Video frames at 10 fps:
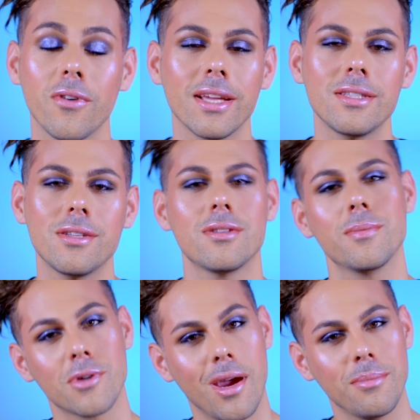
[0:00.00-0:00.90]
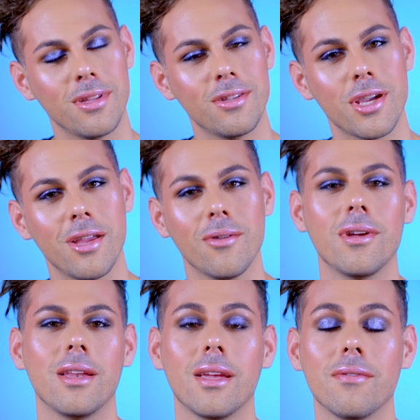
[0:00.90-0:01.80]
forget to subscribe to the channel
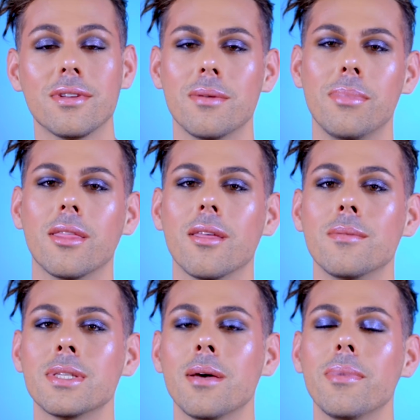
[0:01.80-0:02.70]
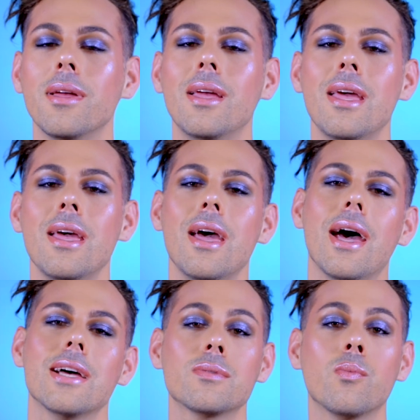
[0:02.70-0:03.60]
and give us a big thumbs up.
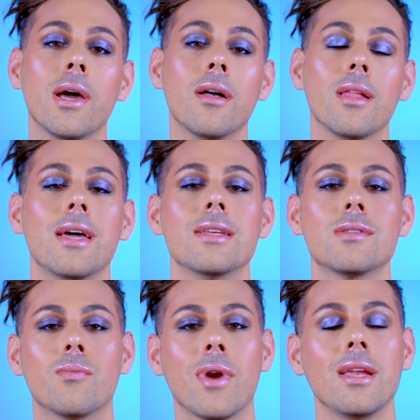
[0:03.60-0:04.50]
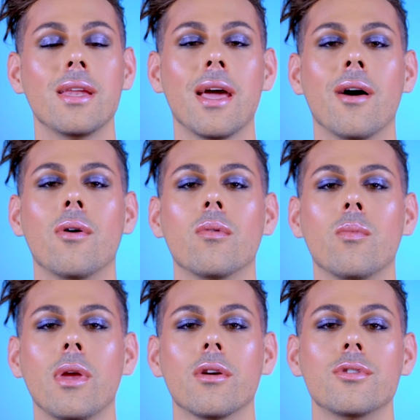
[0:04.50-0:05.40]
As well as right now,
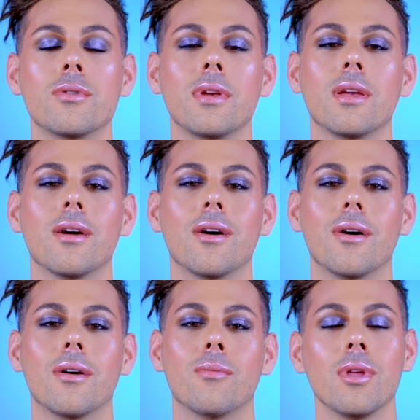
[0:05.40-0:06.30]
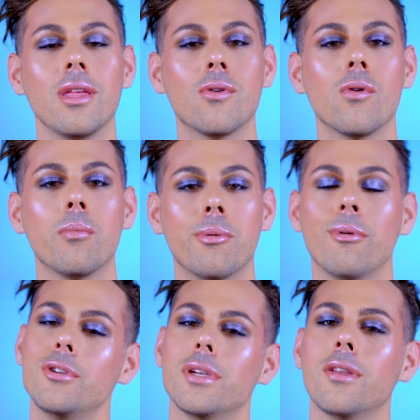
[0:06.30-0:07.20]
we are doing a really cool
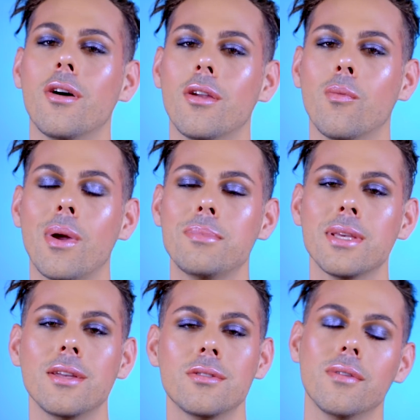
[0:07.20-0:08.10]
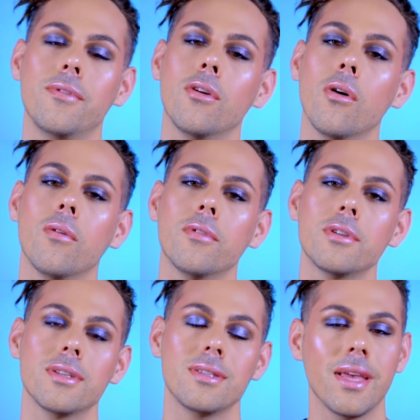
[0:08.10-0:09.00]
promotion on our website. So if you go over
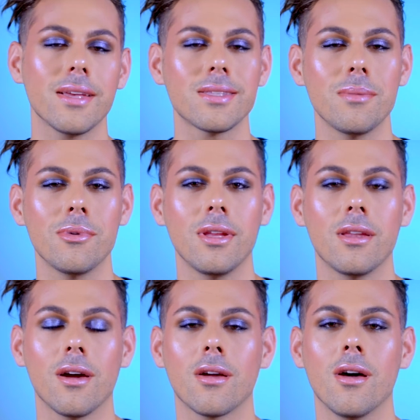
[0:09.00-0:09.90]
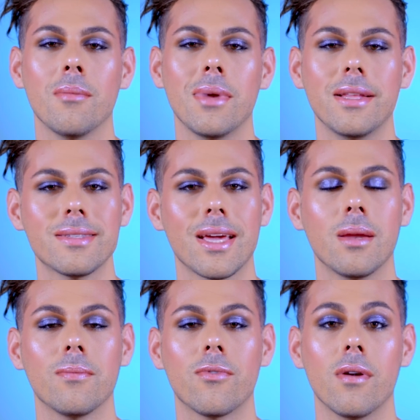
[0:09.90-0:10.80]
to cxcbeauty.com and sign
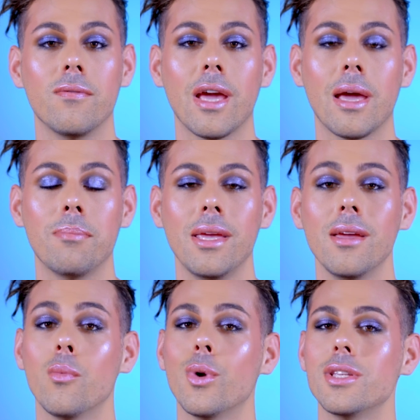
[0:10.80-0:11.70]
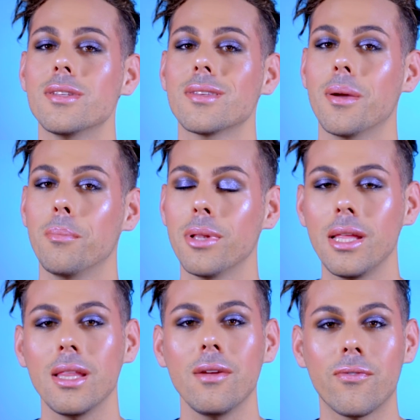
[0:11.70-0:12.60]
up for our VIP, which is
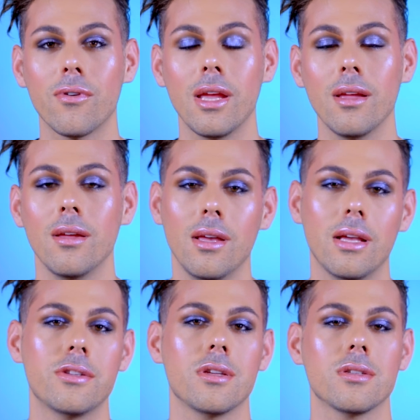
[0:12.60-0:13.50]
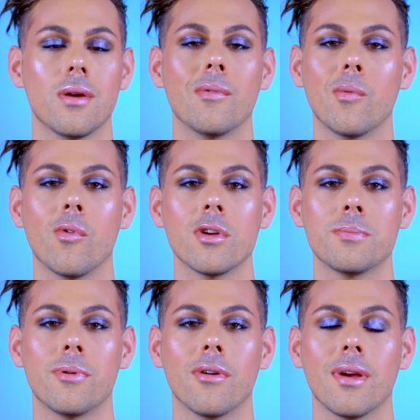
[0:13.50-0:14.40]
completely free, it's just our rewards
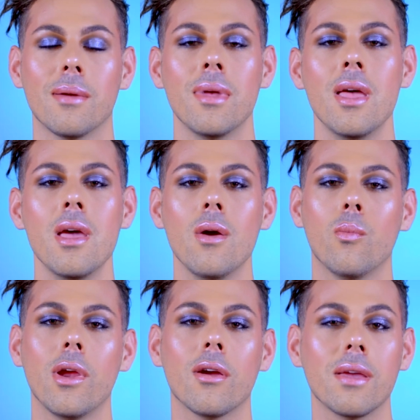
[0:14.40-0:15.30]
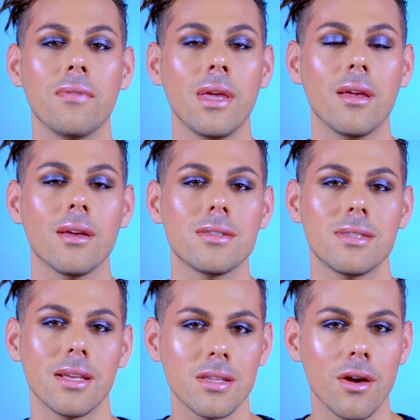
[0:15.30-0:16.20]
program. We are giving
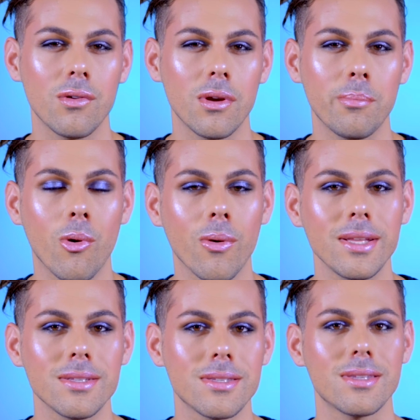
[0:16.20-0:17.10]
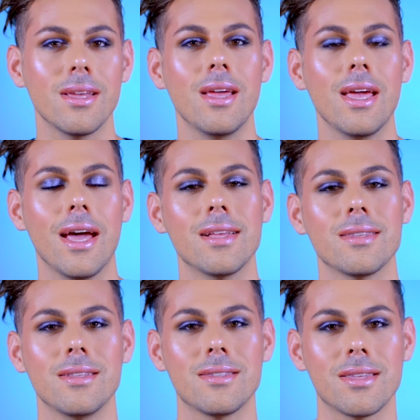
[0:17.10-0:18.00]
600 points as
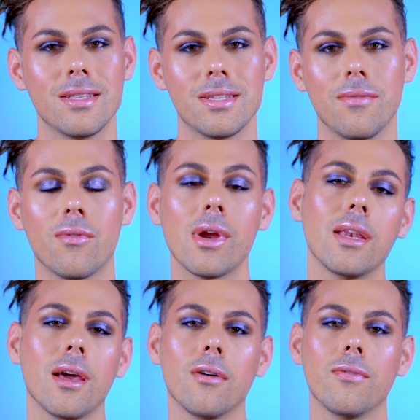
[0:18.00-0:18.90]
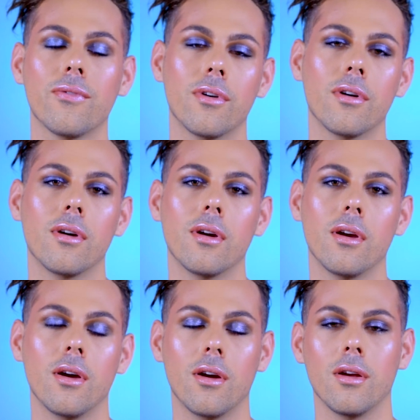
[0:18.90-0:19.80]
incentive right now for
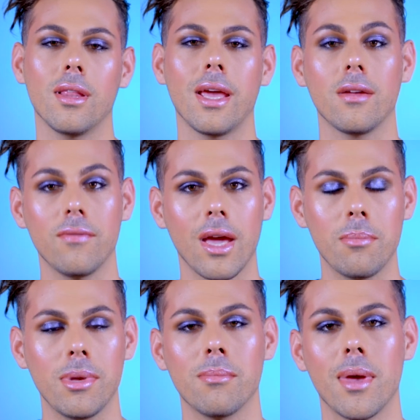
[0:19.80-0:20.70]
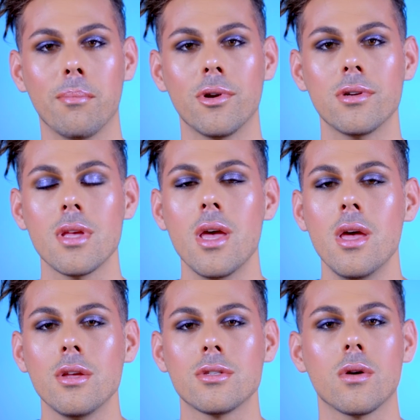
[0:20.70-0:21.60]
our VIP members.
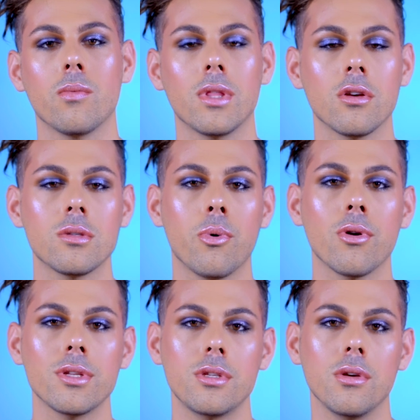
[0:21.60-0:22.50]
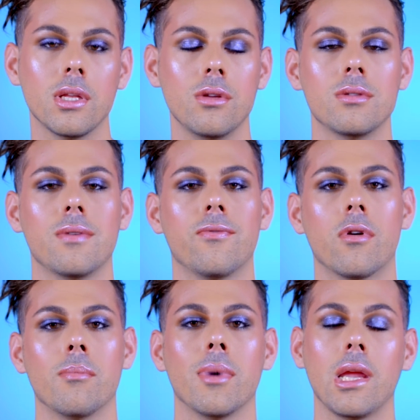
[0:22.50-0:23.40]
So with those points, you can use it
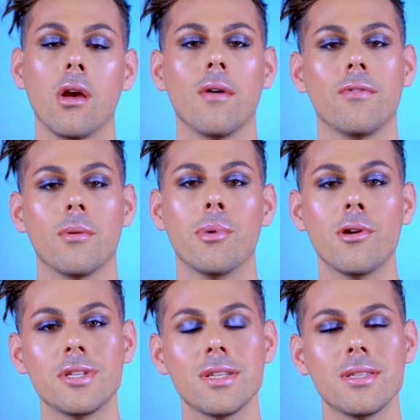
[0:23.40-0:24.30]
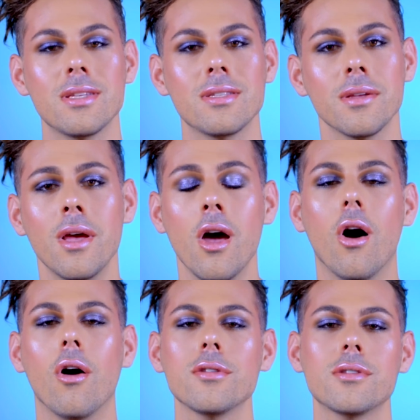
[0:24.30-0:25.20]
for money off your purchases.
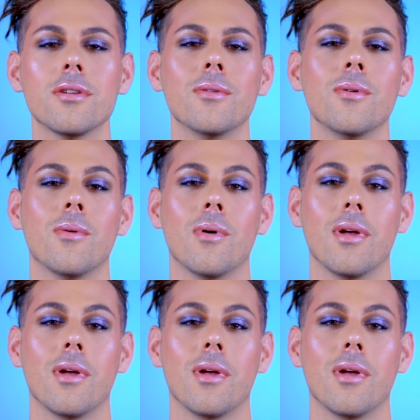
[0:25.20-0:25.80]
Also,